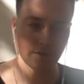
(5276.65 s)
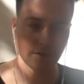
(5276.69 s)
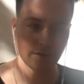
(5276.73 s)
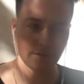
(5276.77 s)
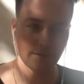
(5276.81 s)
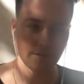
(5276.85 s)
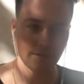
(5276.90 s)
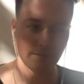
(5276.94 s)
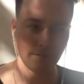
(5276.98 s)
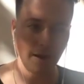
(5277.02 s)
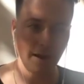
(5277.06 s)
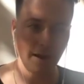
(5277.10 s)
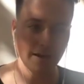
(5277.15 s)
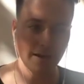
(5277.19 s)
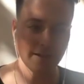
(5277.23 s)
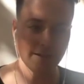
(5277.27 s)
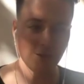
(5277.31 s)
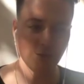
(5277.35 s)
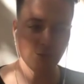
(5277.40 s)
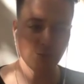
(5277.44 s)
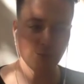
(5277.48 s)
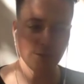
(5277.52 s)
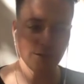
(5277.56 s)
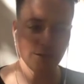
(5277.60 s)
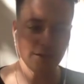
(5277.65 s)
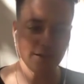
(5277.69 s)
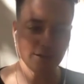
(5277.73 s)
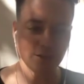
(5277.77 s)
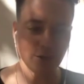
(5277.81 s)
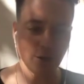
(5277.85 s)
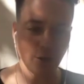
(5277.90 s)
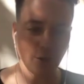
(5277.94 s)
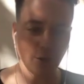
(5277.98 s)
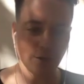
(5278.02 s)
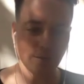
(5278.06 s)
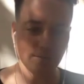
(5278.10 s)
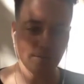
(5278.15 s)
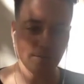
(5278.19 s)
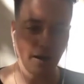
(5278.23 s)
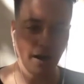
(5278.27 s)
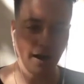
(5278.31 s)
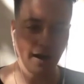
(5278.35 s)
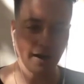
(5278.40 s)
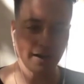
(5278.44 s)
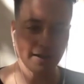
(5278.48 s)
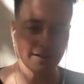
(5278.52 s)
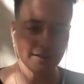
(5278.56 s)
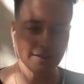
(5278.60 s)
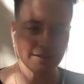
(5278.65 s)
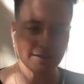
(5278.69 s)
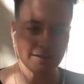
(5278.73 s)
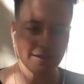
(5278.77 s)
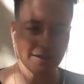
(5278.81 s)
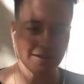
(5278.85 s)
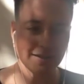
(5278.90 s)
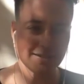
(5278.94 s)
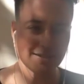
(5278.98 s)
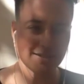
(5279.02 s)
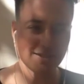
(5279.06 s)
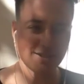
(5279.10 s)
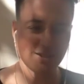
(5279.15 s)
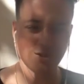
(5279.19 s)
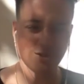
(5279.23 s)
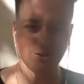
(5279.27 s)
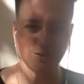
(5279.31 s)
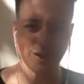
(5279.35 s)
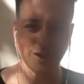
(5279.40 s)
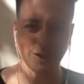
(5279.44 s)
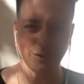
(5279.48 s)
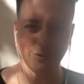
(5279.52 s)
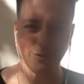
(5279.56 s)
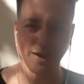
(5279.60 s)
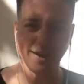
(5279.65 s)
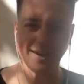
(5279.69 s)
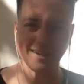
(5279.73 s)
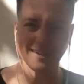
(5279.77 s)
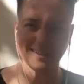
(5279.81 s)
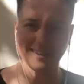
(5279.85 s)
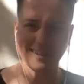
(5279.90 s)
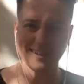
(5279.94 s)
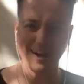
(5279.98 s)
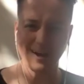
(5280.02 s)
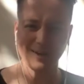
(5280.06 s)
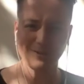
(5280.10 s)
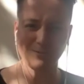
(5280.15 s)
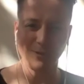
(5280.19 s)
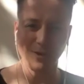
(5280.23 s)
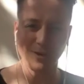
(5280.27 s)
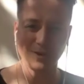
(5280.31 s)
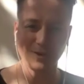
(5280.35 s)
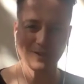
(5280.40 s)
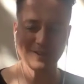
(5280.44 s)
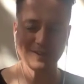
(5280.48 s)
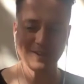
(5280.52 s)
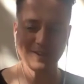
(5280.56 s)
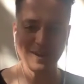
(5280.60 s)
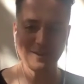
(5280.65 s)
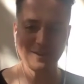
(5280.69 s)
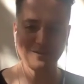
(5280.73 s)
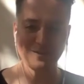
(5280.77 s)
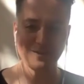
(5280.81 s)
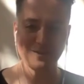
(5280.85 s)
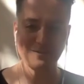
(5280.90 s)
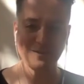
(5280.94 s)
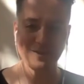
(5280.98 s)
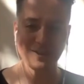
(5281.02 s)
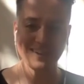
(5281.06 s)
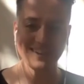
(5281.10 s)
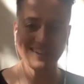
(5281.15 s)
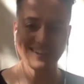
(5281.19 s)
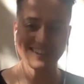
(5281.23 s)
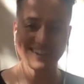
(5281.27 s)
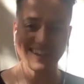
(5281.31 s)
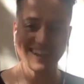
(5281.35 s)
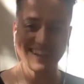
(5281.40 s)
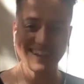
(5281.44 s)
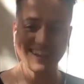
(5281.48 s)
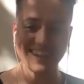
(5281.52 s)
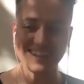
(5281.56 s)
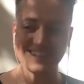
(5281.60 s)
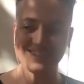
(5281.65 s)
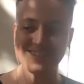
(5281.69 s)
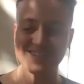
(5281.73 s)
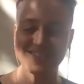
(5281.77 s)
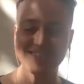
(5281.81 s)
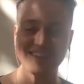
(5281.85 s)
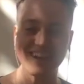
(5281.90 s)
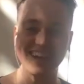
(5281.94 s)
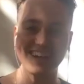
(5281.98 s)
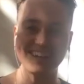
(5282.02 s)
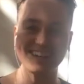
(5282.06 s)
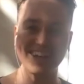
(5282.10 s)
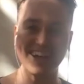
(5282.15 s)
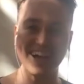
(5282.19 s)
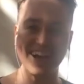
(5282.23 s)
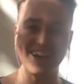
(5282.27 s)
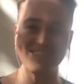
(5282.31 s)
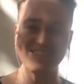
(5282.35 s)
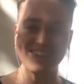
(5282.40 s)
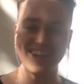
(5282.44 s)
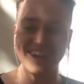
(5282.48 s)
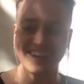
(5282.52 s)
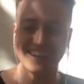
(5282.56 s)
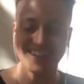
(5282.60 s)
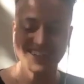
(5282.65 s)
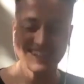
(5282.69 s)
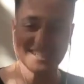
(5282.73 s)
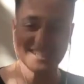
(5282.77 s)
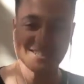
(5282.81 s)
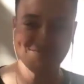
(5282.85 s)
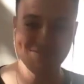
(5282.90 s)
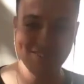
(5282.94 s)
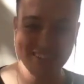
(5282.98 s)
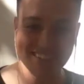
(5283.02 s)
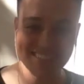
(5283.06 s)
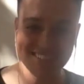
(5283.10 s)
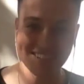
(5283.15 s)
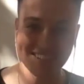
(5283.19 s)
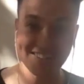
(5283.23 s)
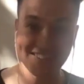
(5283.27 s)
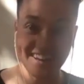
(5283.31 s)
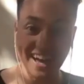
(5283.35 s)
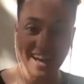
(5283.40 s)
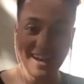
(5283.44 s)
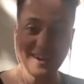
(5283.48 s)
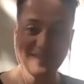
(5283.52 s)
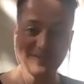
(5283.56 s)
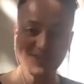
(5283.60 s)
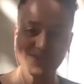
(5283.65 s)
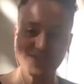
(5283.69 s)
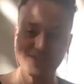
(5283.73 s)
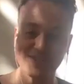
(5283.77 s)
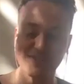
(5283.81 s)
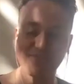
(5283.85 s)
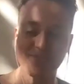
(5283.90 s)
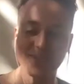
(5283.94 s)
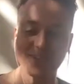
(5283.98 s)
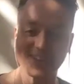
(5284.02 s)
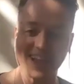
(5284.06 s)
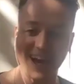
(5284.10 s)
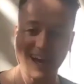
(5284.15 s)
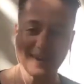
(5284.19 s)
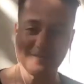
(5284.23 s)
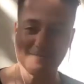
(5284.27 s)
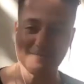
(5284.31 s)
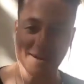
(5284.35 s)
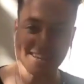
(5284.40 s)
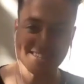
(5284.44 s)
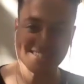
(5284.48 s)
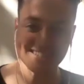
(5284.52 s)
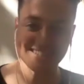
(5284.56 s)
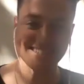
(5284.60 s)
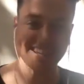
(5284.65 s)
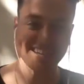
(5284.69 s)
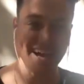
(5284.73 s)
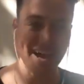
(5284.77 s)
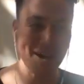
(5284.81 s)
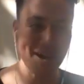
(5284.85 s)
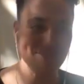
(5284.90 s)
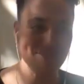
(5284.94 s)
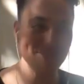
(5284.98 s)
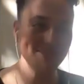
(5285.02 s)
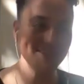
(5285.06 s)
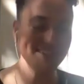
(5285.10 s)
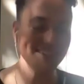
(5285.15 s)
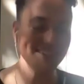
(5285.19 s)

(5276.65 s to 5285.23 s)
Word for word: my human ego and mind is still like, wait, God wanted that for me? Like, it's okay to have that experience. It's okay for something that amazing to happen.